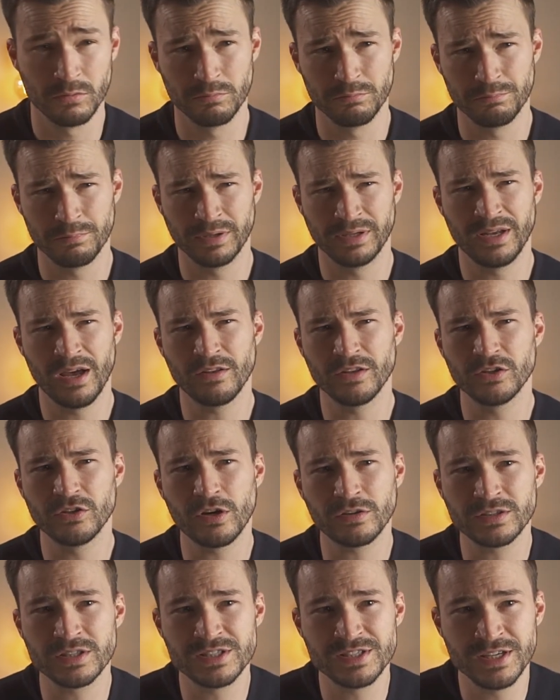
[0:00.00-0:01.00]
but now the
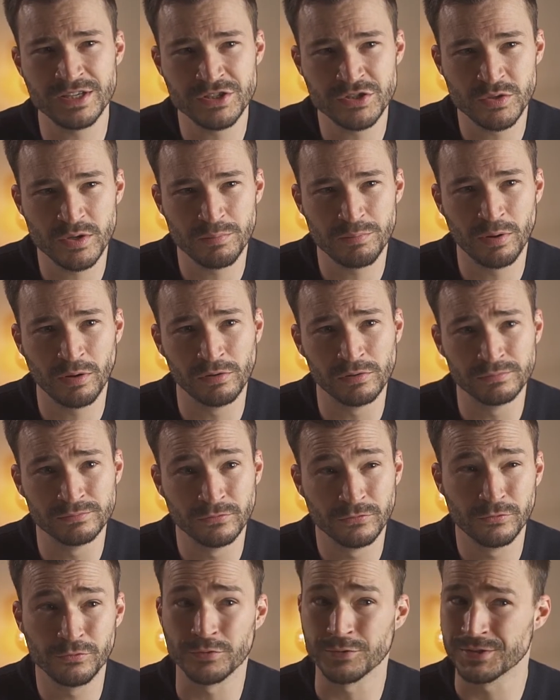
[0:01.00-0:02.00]
doctor sends you a bill
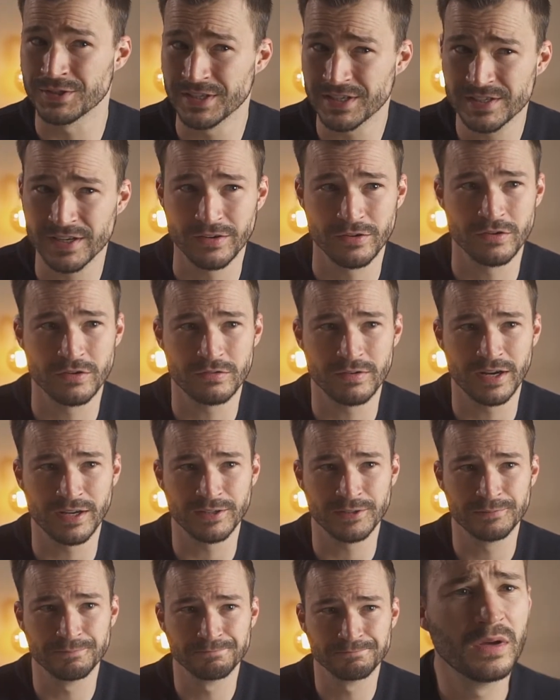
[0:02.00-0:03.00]
for 600
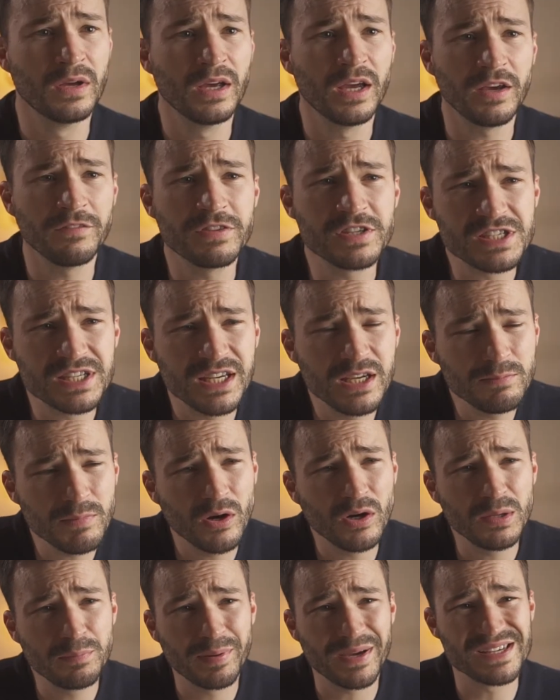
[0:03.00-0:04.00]
Rand. If the scheme
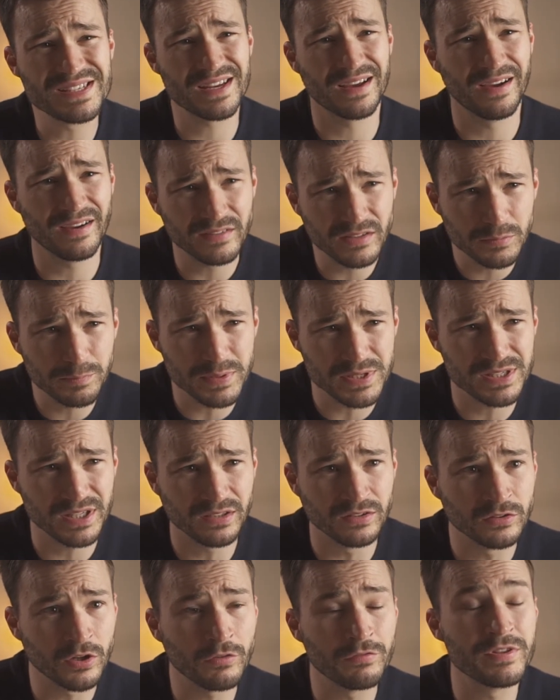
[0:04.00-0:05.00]
only pays
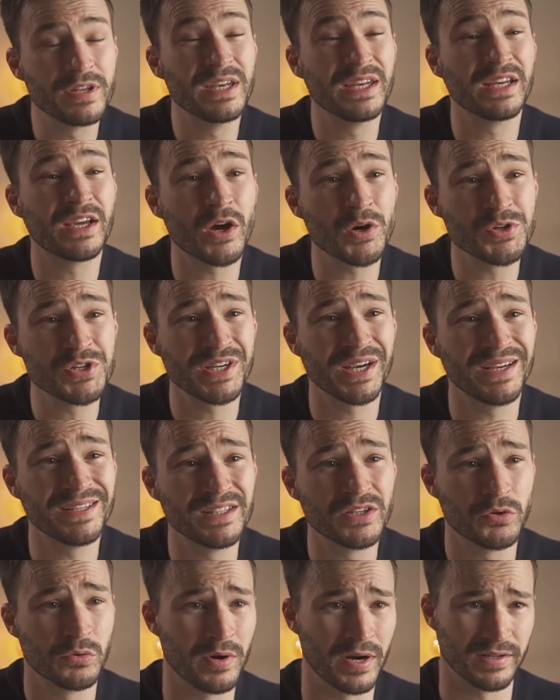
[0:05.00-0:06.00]
100% of the
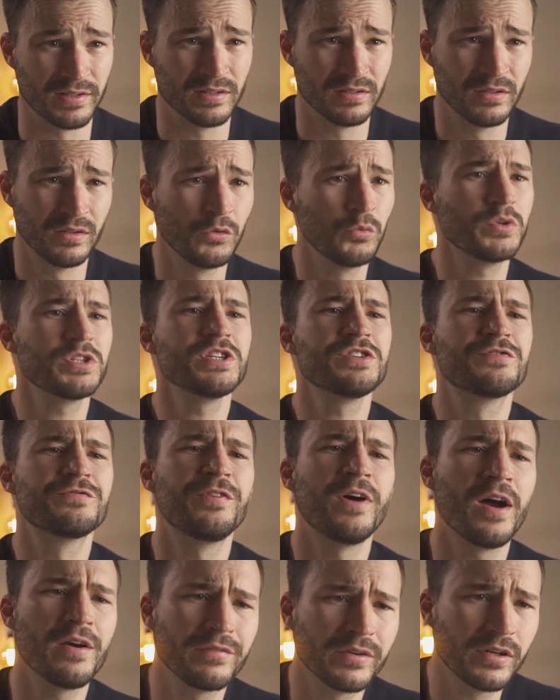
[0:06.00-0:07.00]
negotiated rate, which is
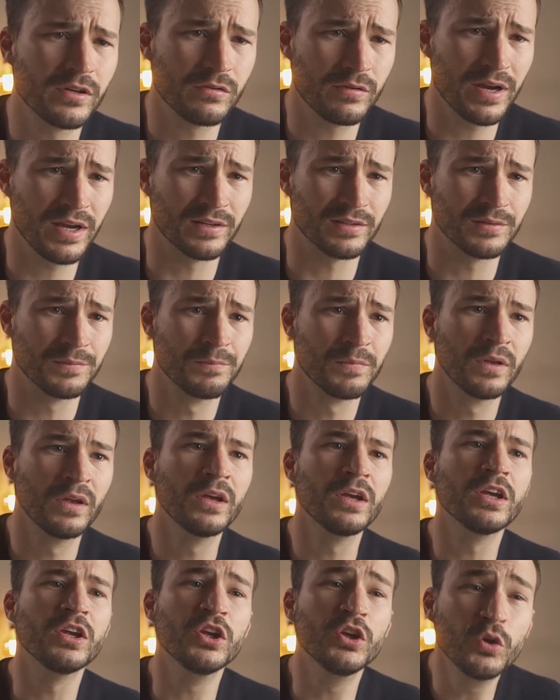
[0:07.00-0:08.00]
500 Rand,
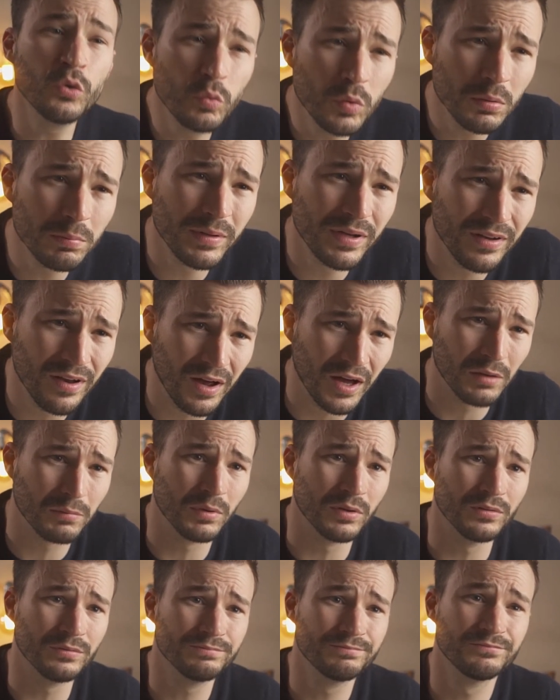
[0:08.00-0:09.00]
you will be
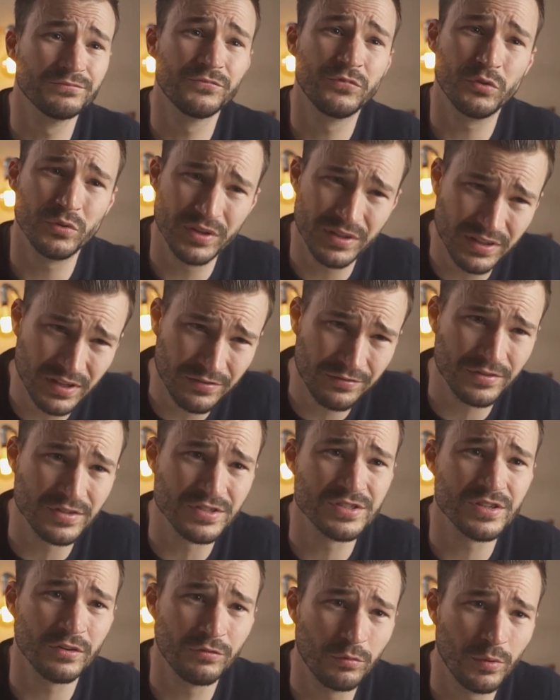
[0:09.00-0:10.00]
liable for the
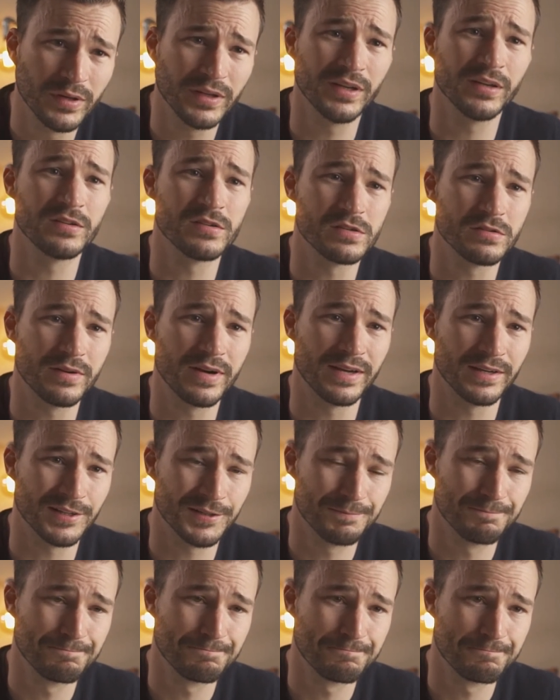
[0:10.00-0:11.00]
difference of 100 Rand.
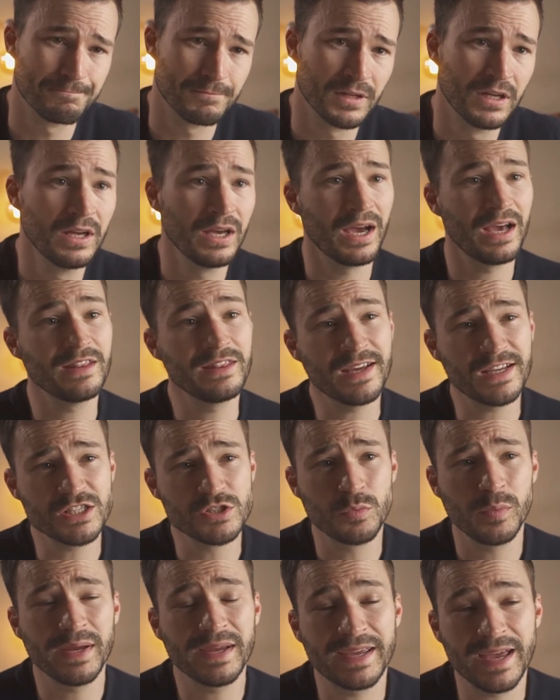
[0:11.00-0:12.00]
And
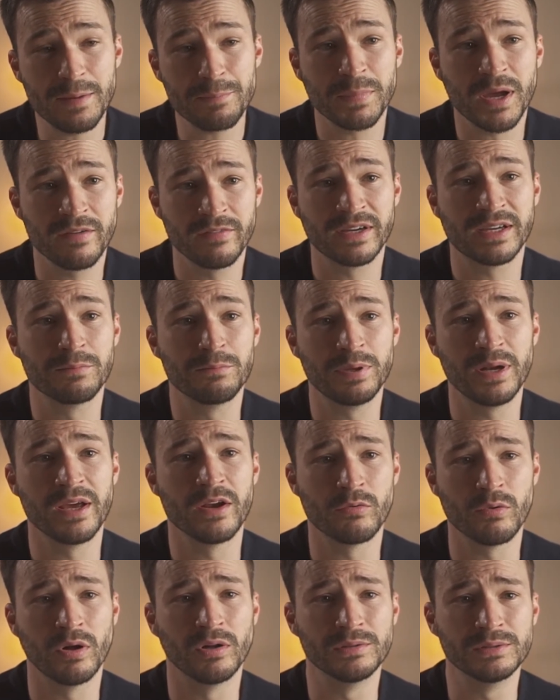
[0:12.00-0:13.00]
that's where gap cover can play a
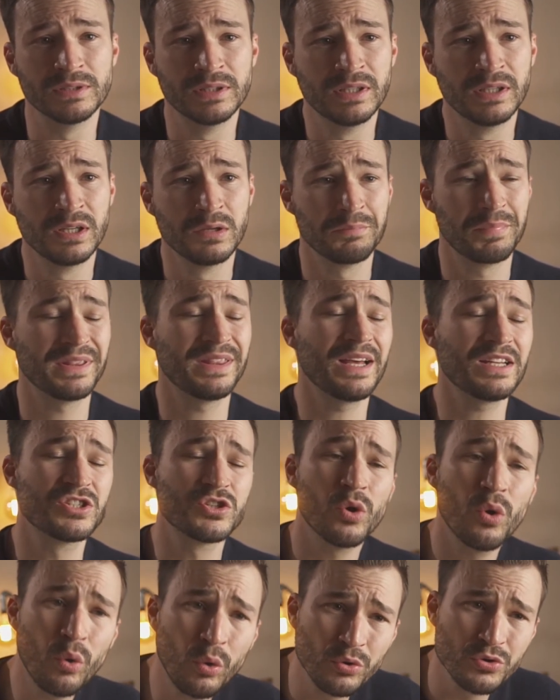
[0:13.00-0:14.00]
role, but that's
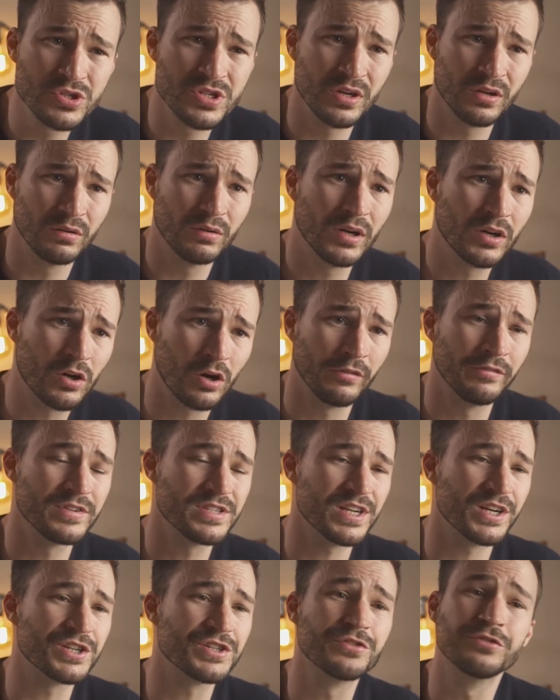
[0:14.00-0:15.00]
also a
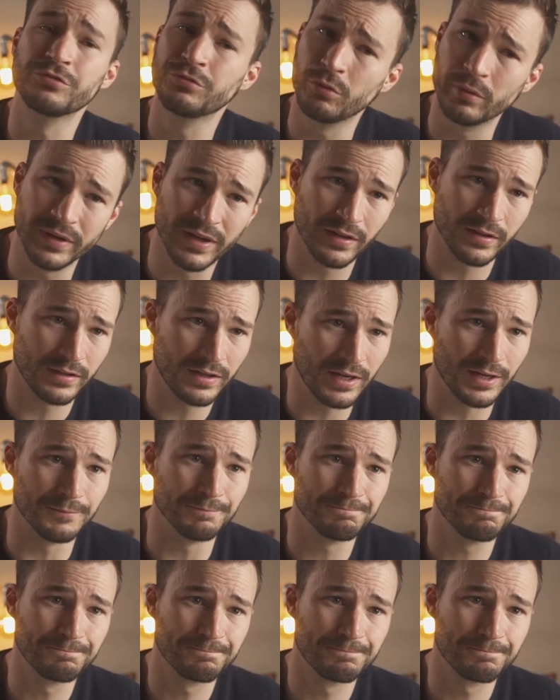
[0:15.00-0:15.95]
conversation for another day.